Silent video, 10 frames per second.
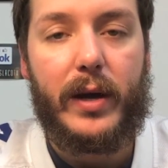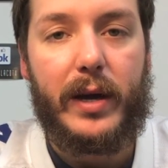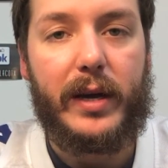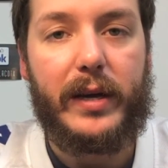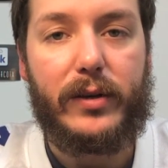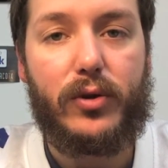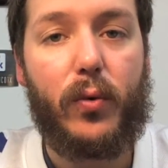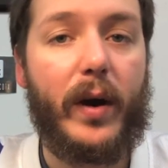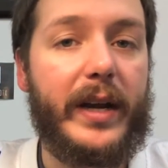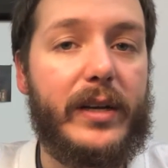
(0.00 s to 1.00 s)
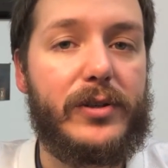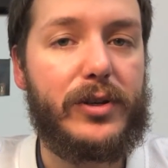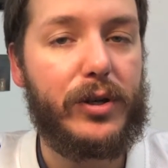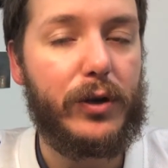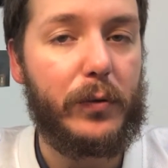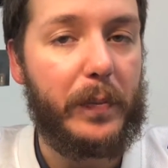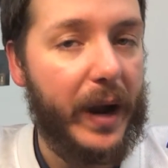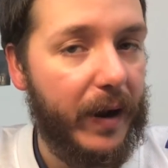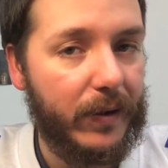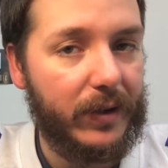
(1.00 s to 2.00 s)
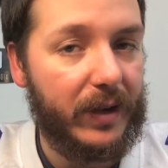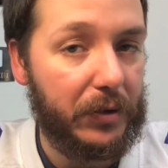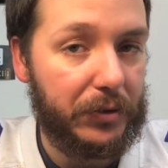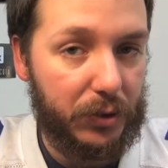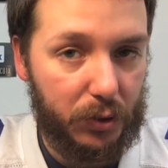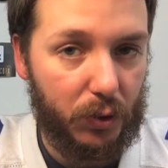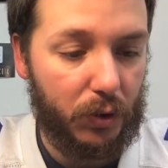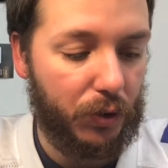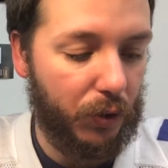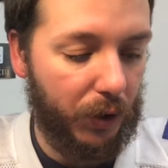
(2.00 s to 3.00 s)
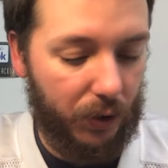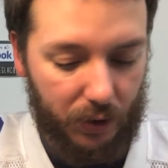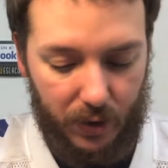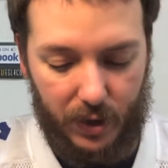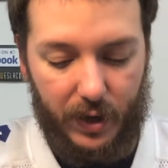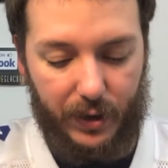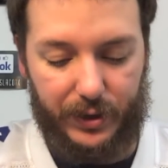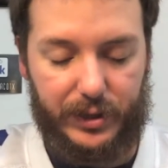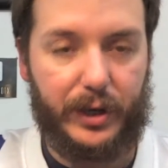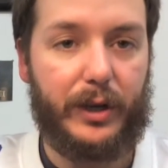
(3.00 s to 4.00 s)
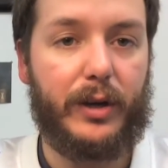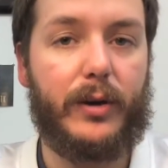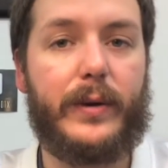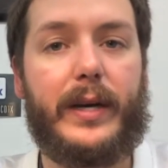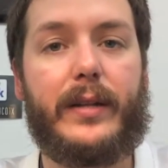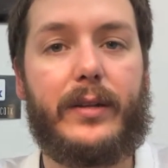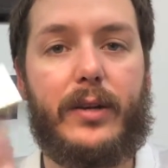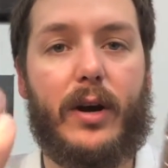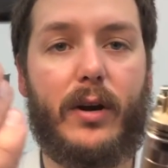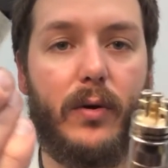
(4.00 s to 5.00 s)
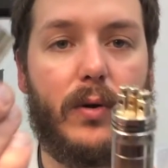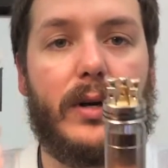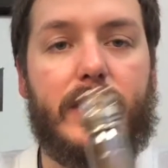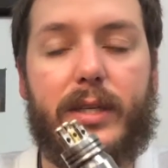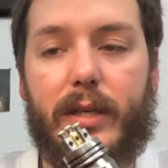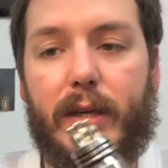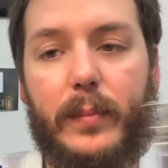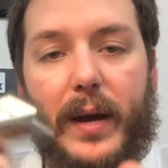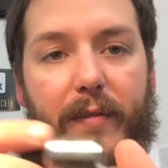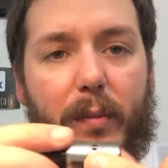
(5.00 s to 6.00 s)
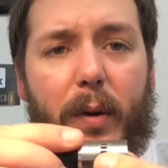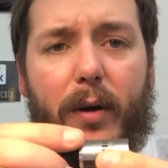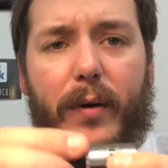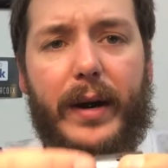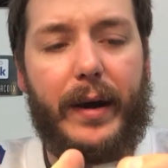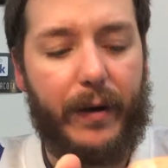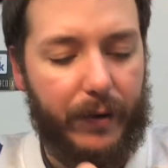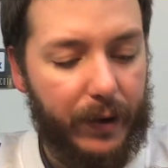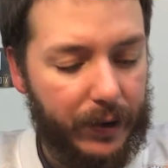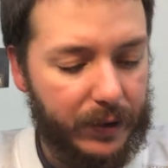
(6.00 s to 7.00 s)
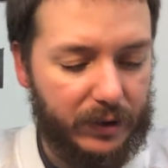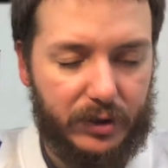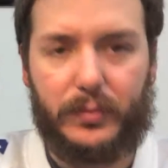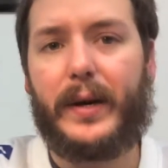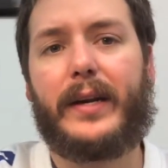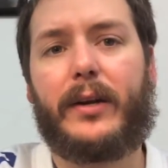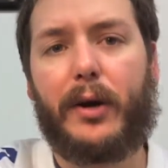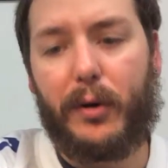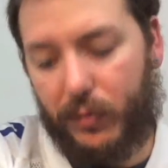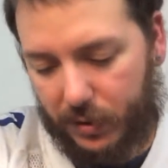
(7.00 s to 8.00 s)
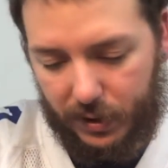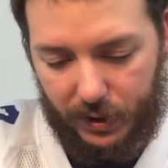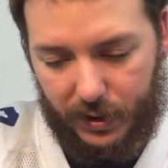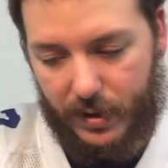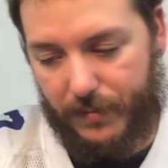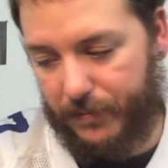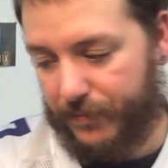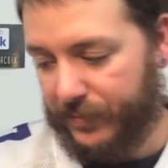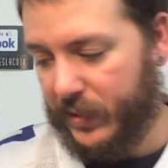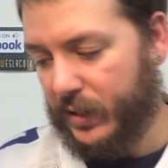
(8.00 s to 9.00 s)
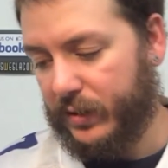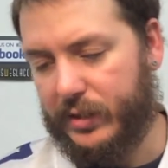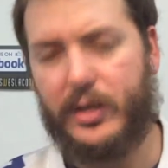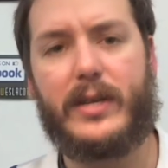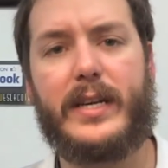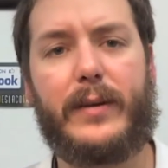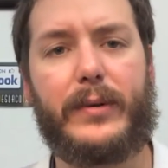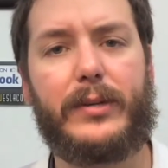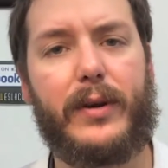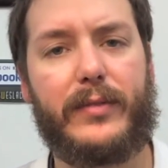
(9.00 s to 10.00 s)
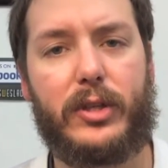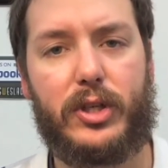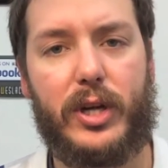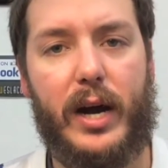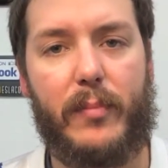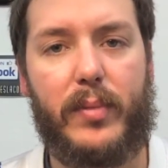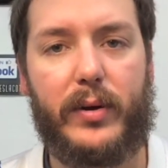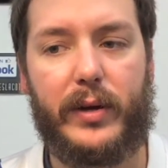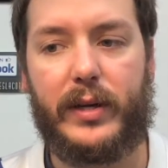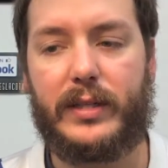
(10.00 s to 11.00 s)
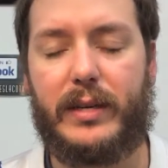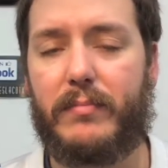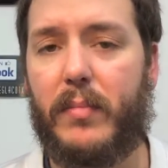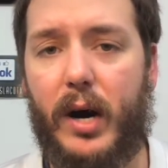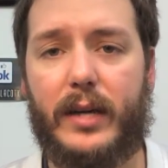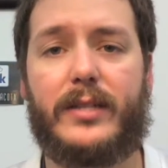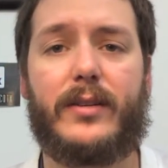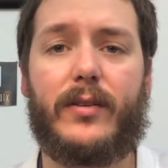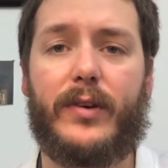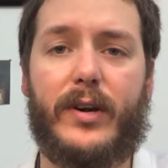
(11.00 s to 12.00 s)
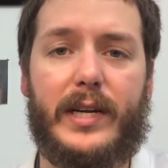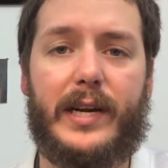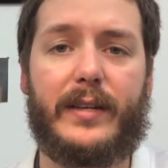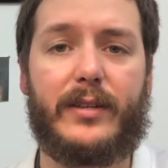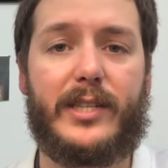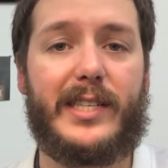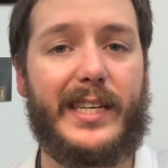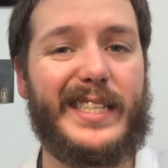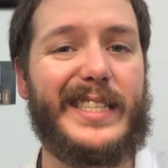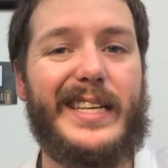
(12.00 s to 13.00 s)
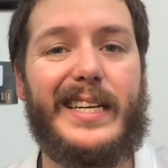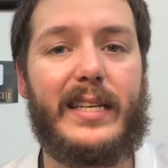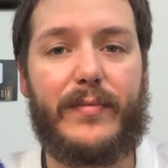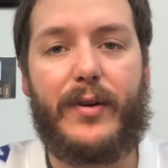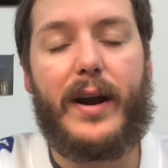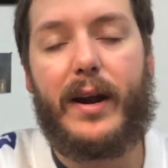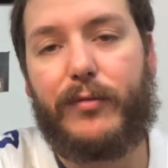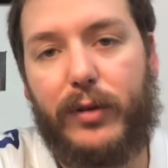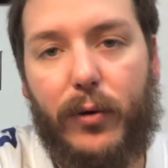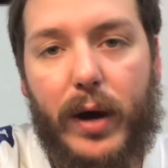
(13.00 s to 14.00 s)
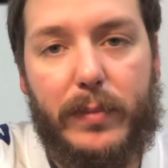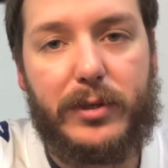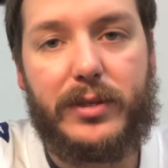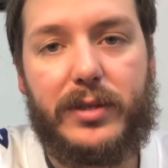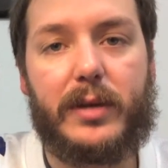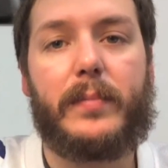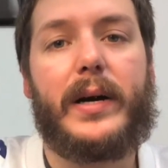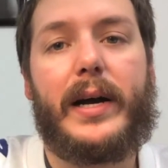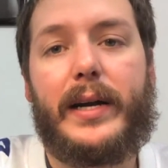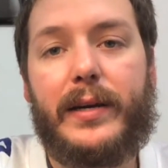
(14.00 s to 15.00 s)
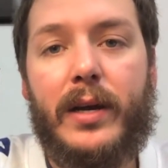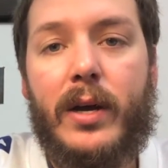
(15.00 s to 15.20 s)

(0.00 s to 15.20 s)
a 22 parallel dual coil, and it's going to go in the Dark Horse. I have it apart right now, just ready to go. This RDA we do have at the shop. It is a monster of an RDA. There's 16 different airflow options combined